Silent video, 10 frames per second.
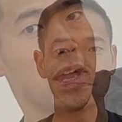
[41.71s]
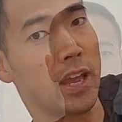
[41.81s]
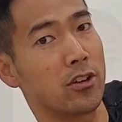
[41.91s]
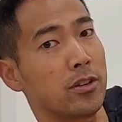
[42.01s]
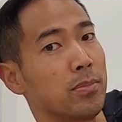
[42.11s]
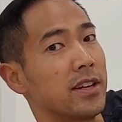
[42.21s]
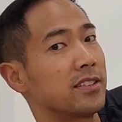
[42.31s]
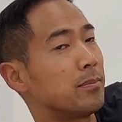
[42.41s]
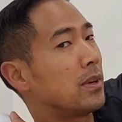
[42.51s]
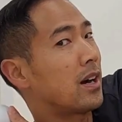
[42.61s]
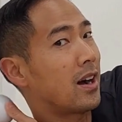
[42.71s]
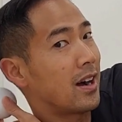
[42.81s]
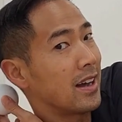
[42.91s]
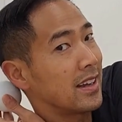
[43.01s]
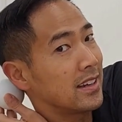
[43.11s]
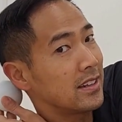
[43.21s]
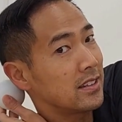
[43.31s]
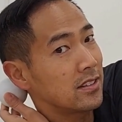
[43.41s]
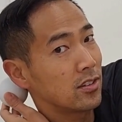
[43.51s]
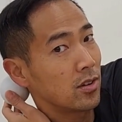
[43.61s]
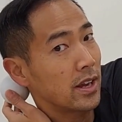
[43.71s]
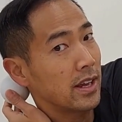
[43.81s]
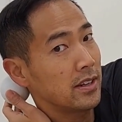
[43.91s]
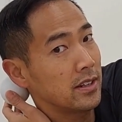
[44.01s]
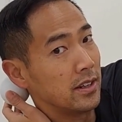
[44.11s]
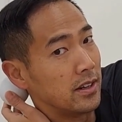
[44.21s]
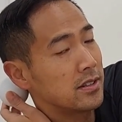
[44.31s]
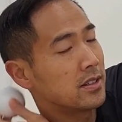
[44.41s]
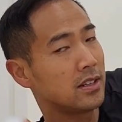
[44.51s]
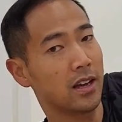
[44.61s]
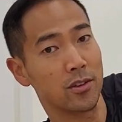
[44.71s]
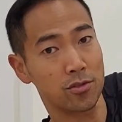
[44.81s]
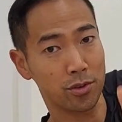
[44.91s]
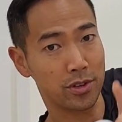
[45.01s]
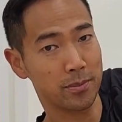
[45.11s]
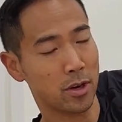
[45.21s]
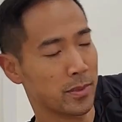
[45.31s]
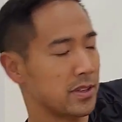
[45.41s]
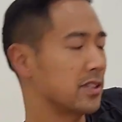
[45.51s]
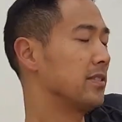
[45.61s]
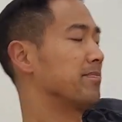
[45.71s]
You're going to place it behind your head here. I'll show you in a moment.